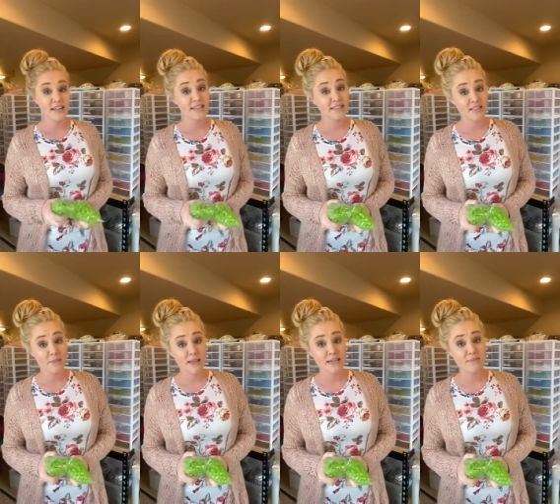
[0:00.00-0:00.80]
It's summer
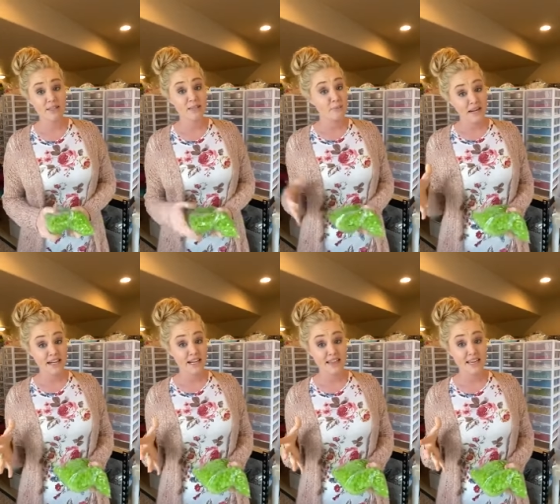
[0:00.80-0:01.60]
themed. It's
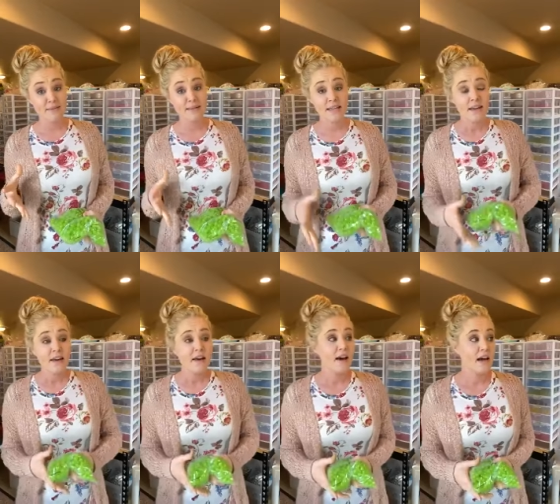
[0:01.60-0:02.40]
picnic themed,
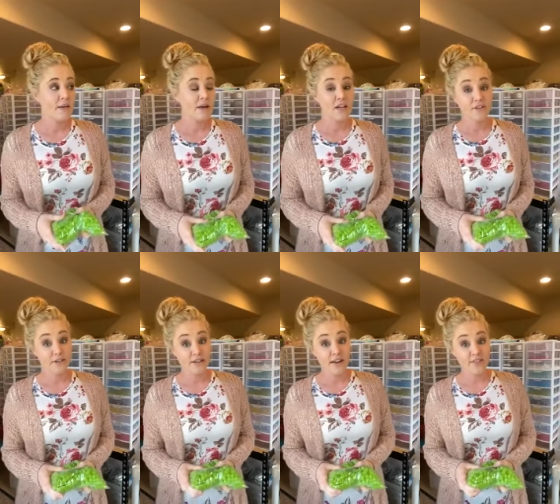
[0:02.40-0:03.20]
um, and you're
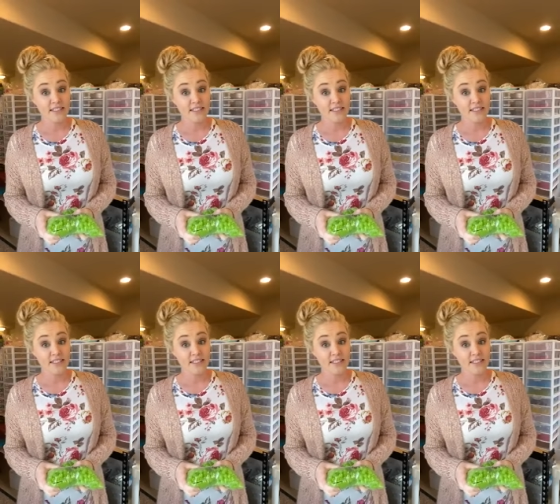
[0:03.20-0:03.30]
going to love it.